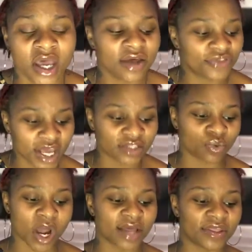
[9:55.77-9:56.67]
That's
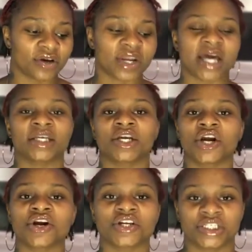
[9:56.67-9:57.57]
why they're not
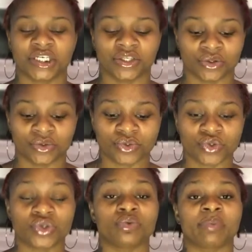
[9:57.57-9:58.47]
encouraging you to
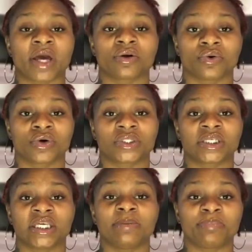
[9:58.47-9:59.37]
do better or to
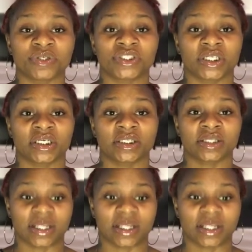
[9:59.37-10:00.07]
keep pushing